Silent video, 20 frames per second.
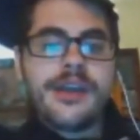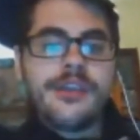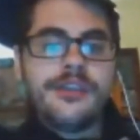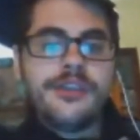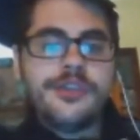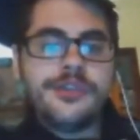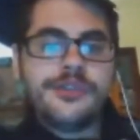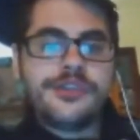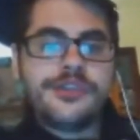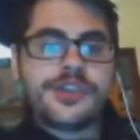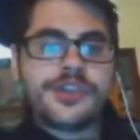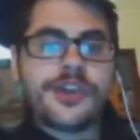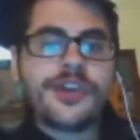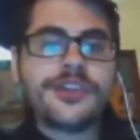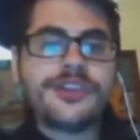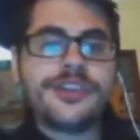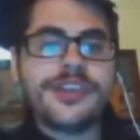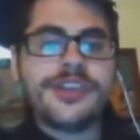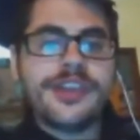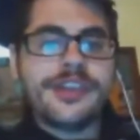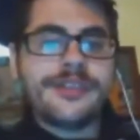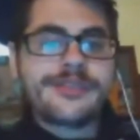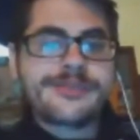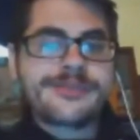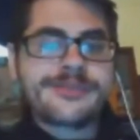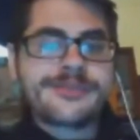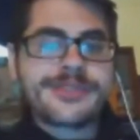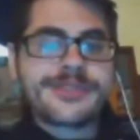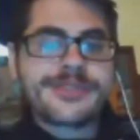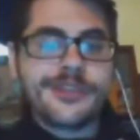New Jersey,
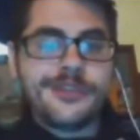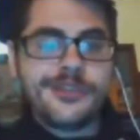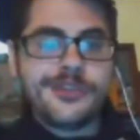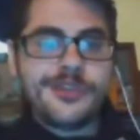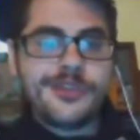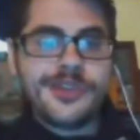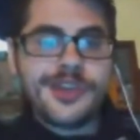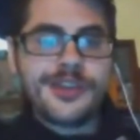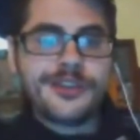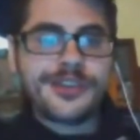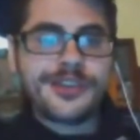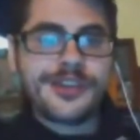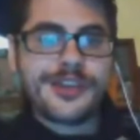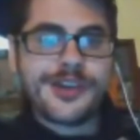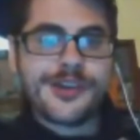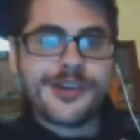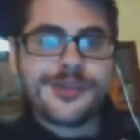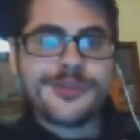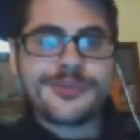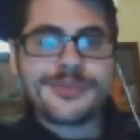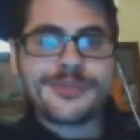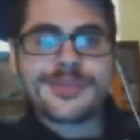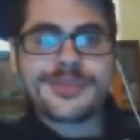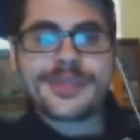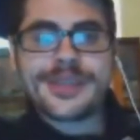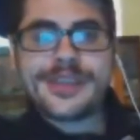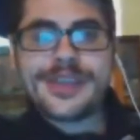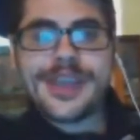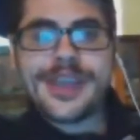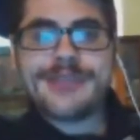2 years ago,
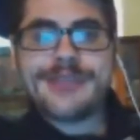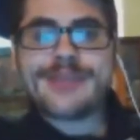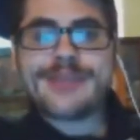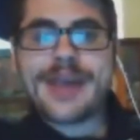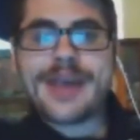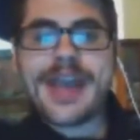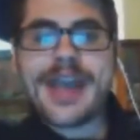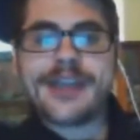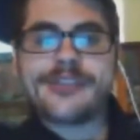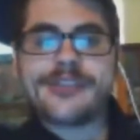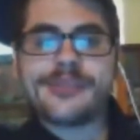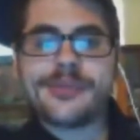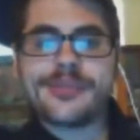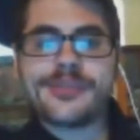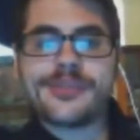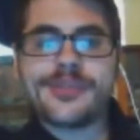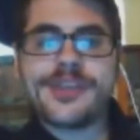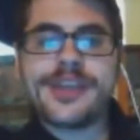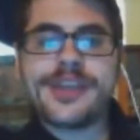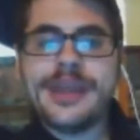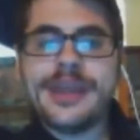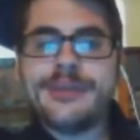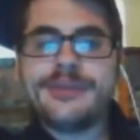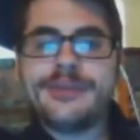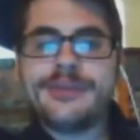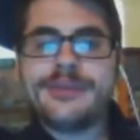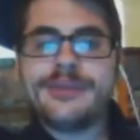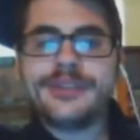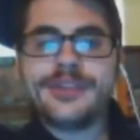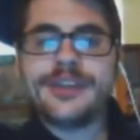came back from a
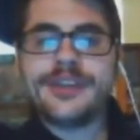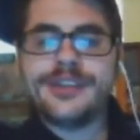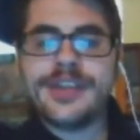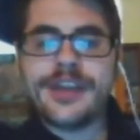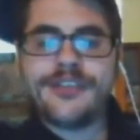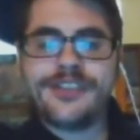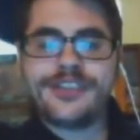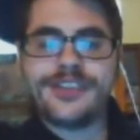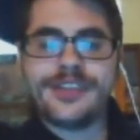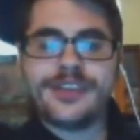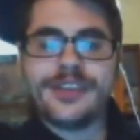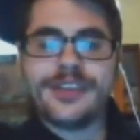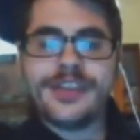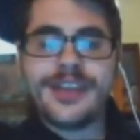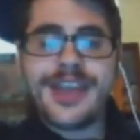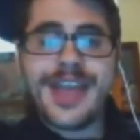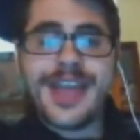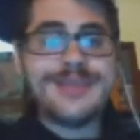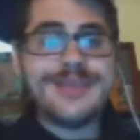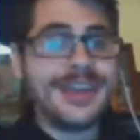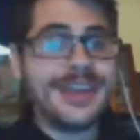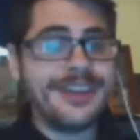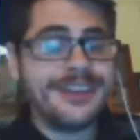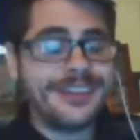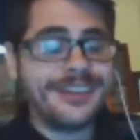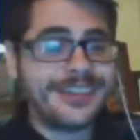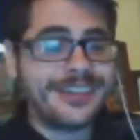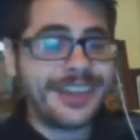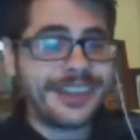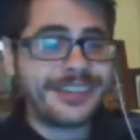3-0 deficit and made
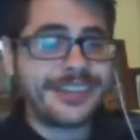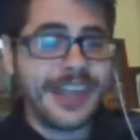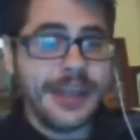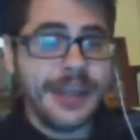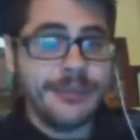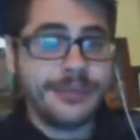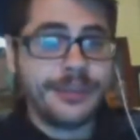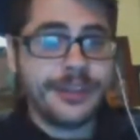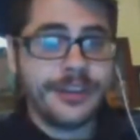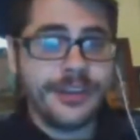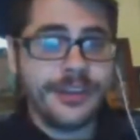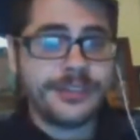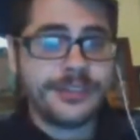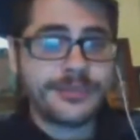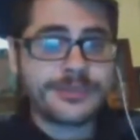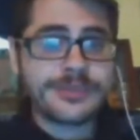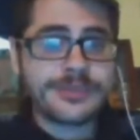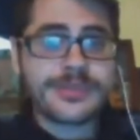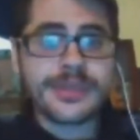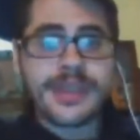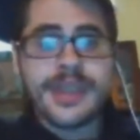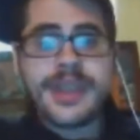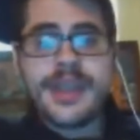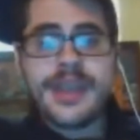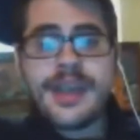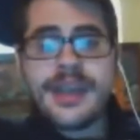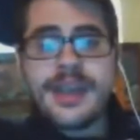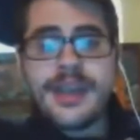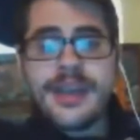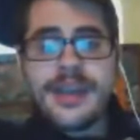it a 6-game series.
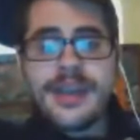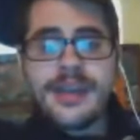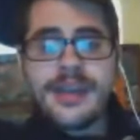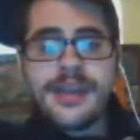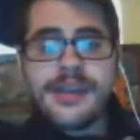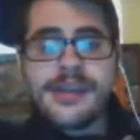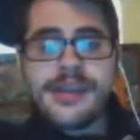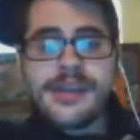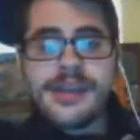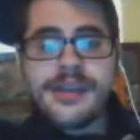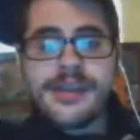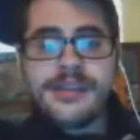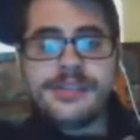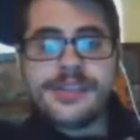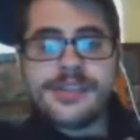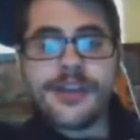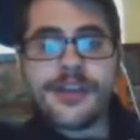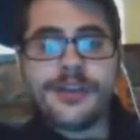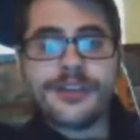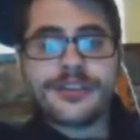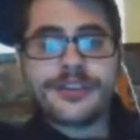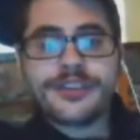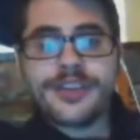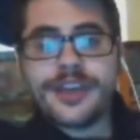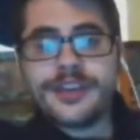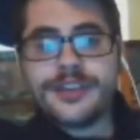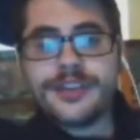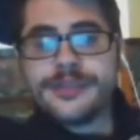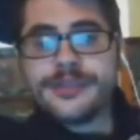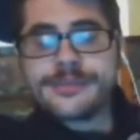Darryl
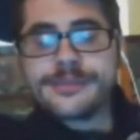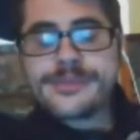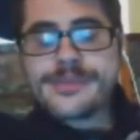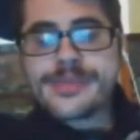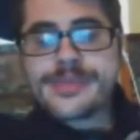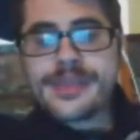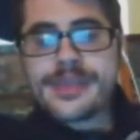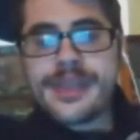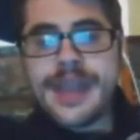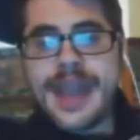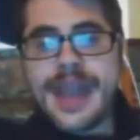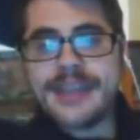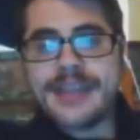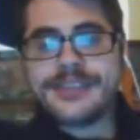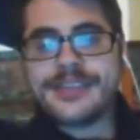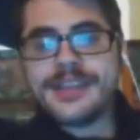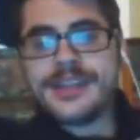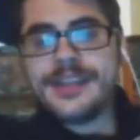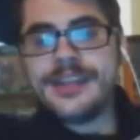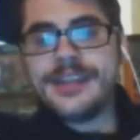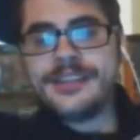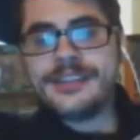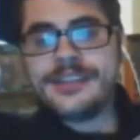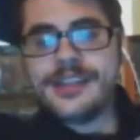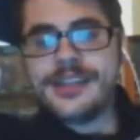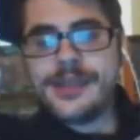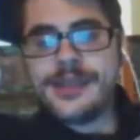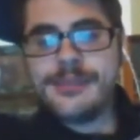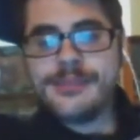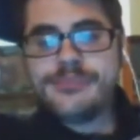Sutter has to get his
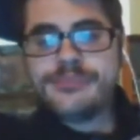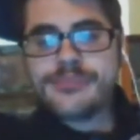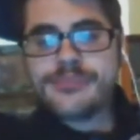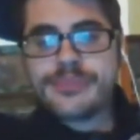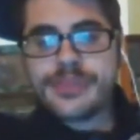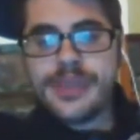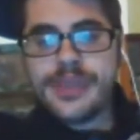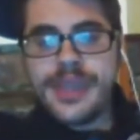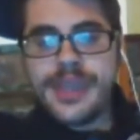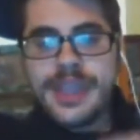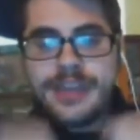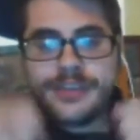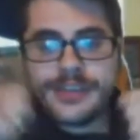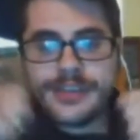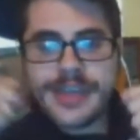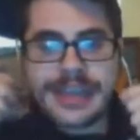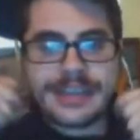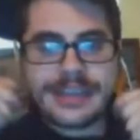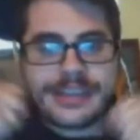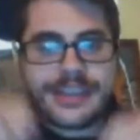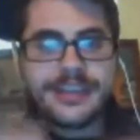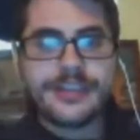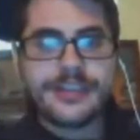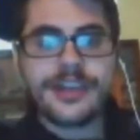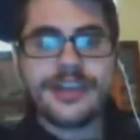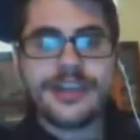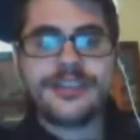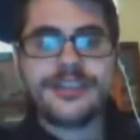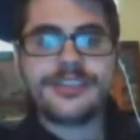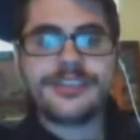team into that killer
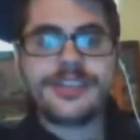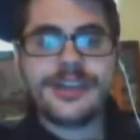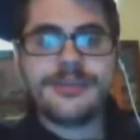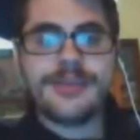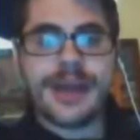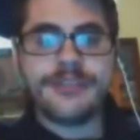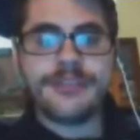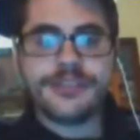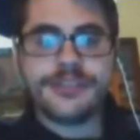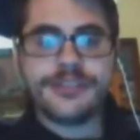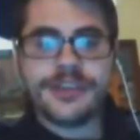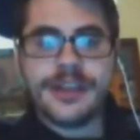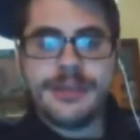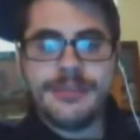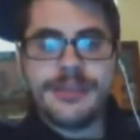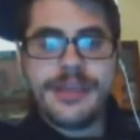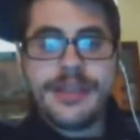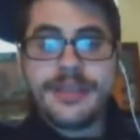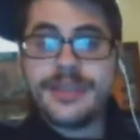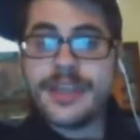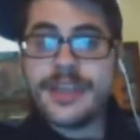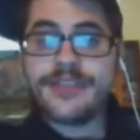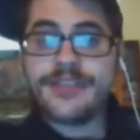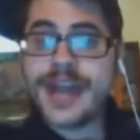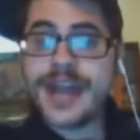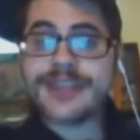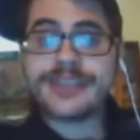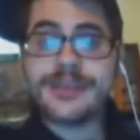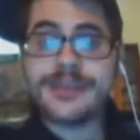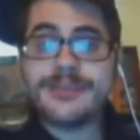instinct mind frame. They've
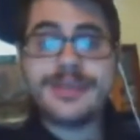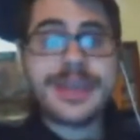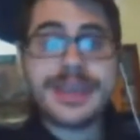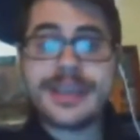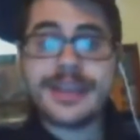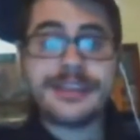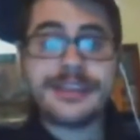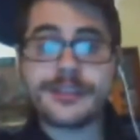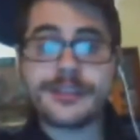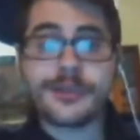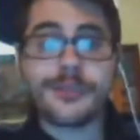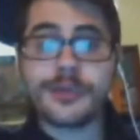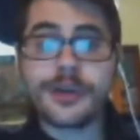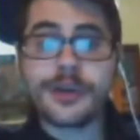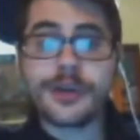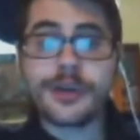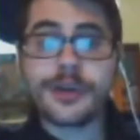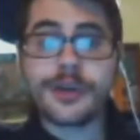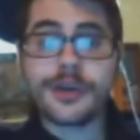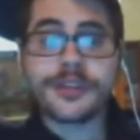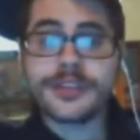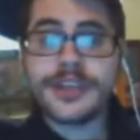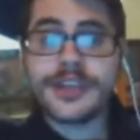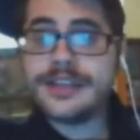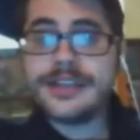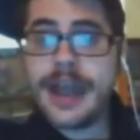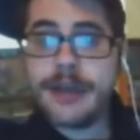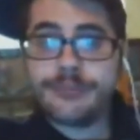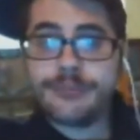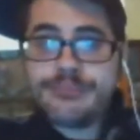got the me against the world
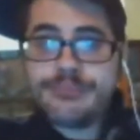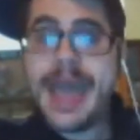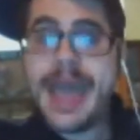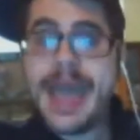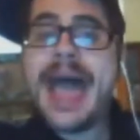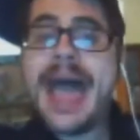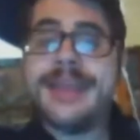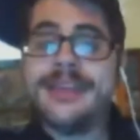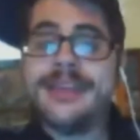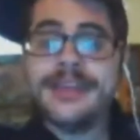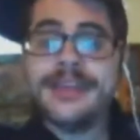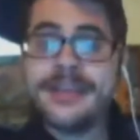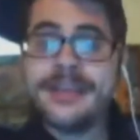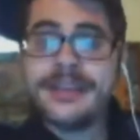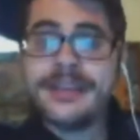thing down pat,